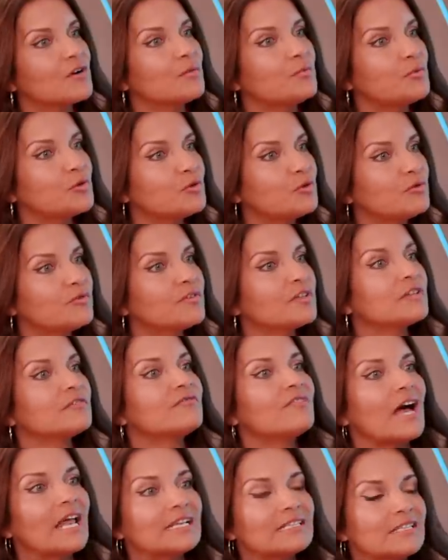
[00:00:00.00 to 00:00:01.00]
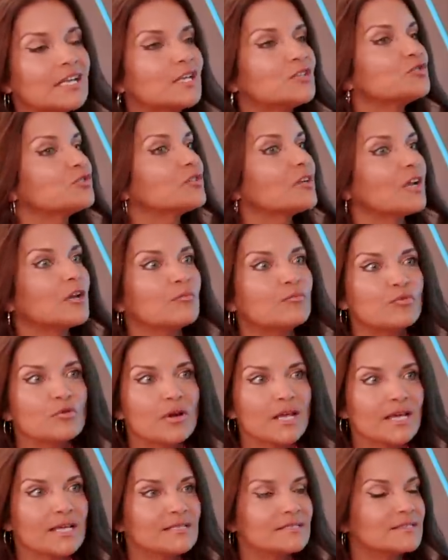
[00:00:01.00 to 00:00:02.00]
approval, validation, and
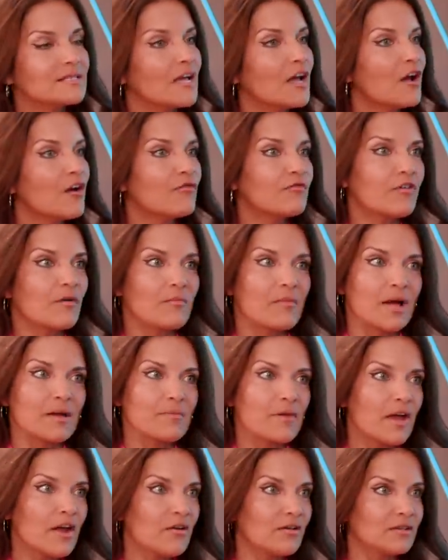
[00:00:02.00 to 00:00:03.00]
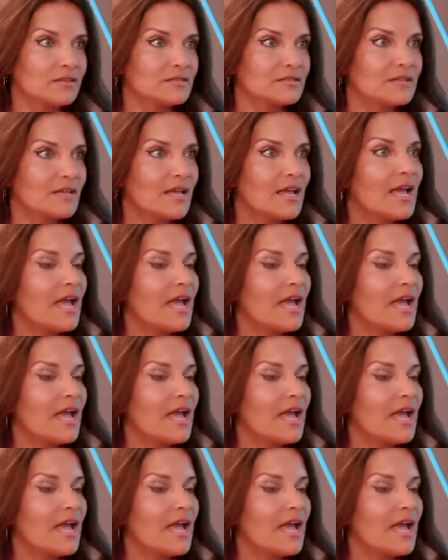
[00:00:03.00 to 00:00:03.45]
praise from my parents.